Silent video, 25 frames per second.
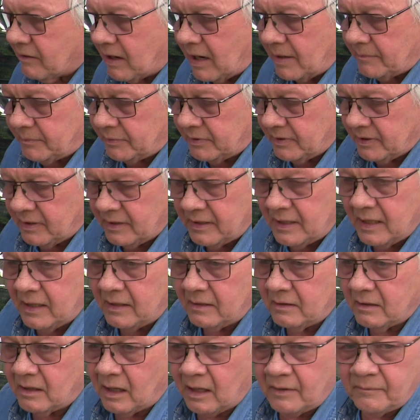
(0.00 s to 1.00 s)
up, and
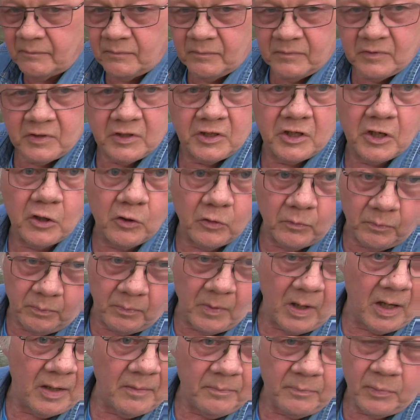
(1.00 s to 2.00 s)
then
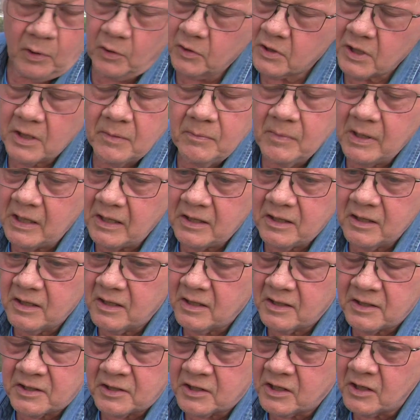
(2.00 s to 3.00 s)
my potting media
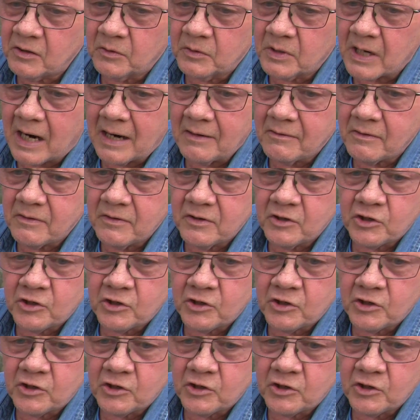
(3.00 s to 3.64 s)
is still down in the